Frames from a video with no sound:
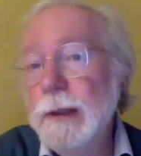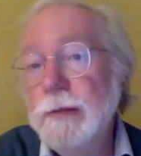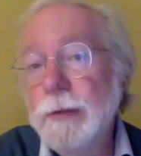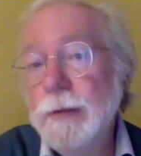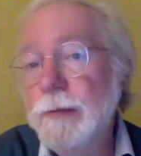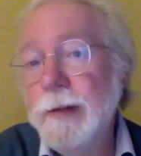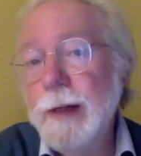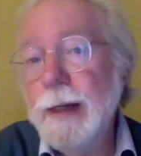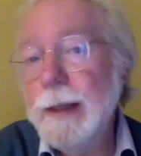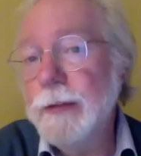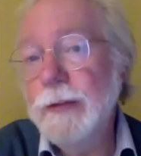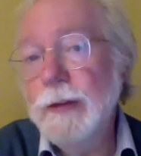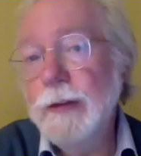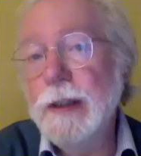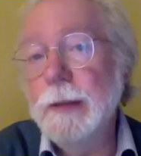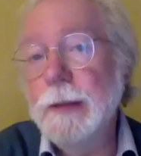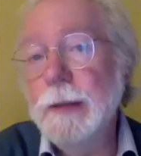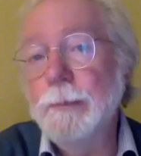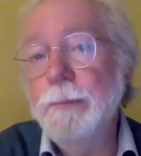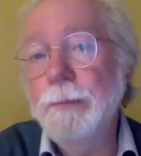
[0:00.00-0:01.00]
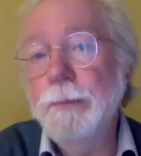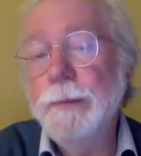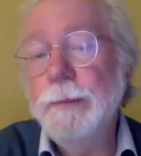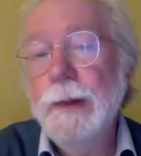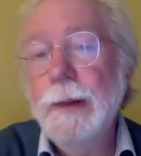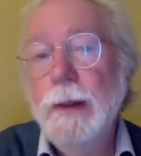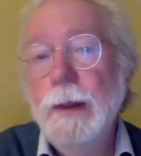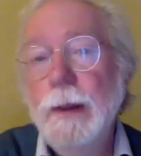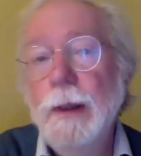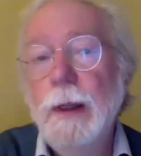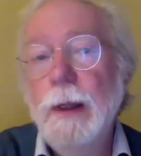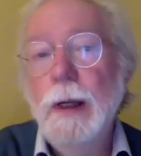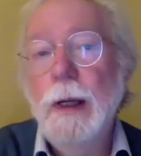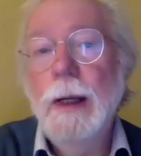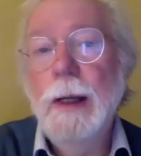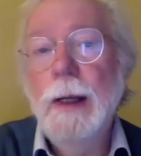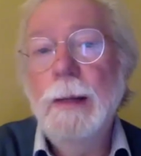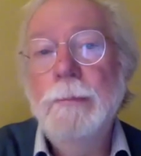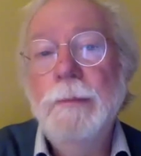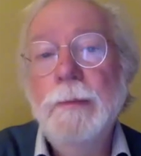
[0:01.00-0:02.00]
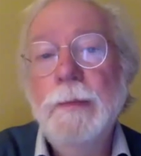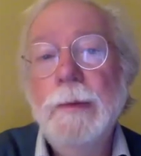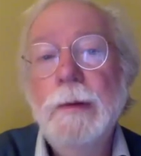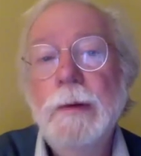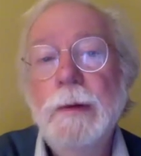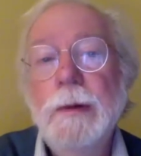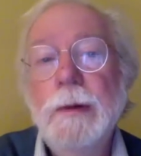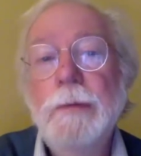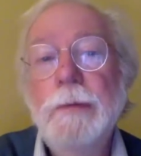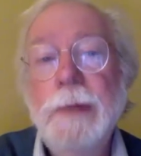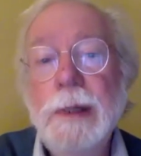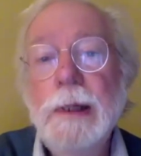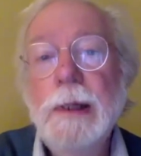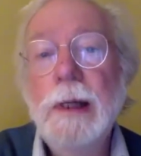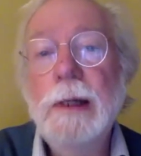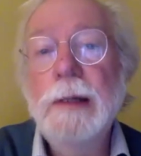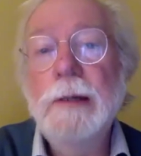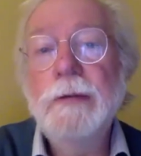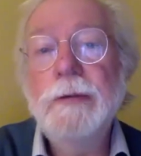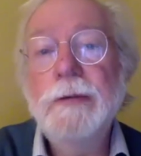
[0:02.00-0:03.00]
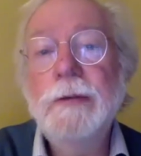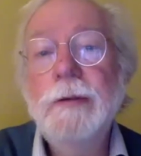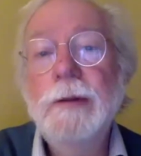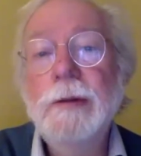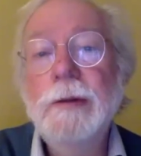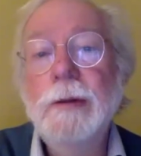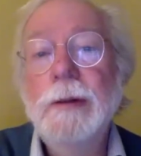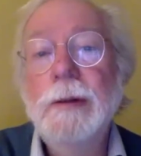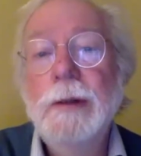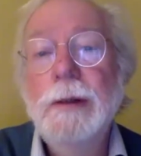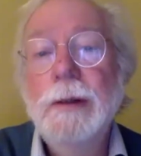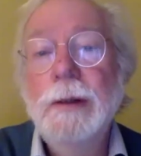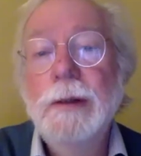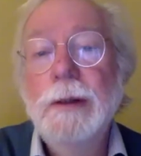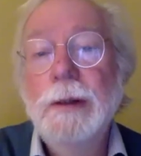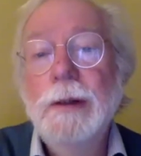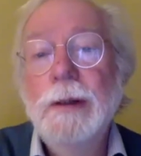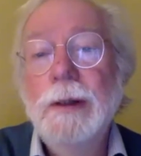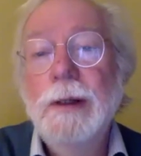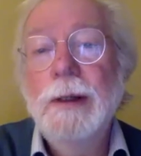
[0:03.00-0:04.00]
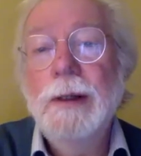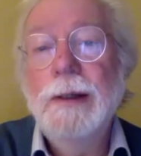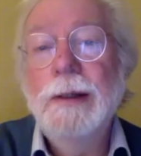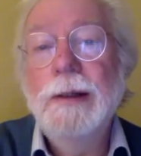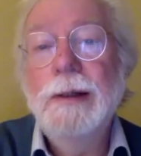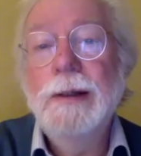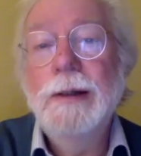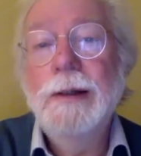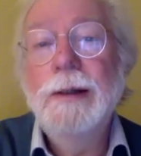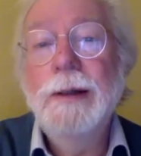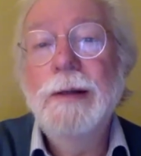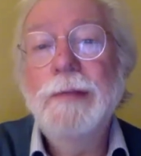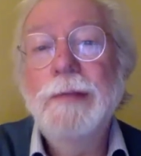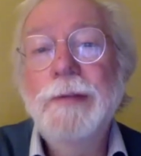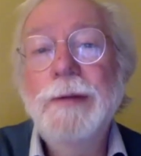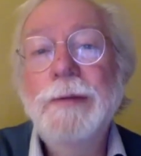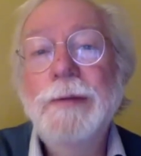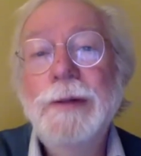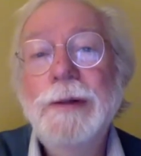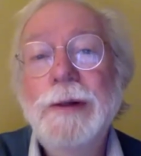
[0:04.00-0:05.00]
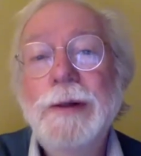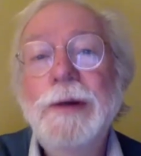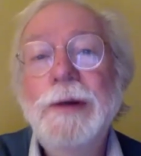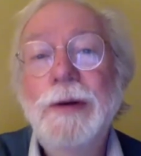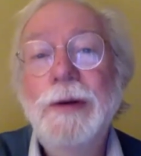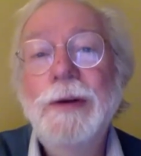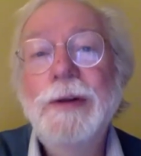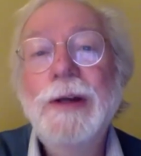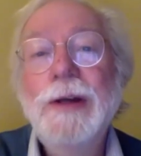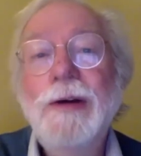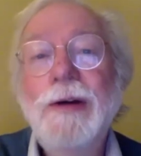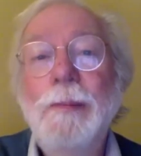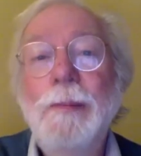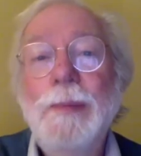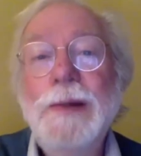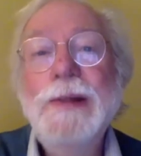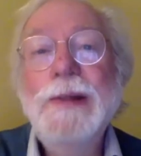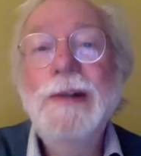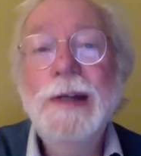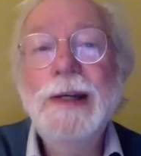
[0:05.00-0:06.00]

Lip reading: over the vaccine. They realized that if they were going to compete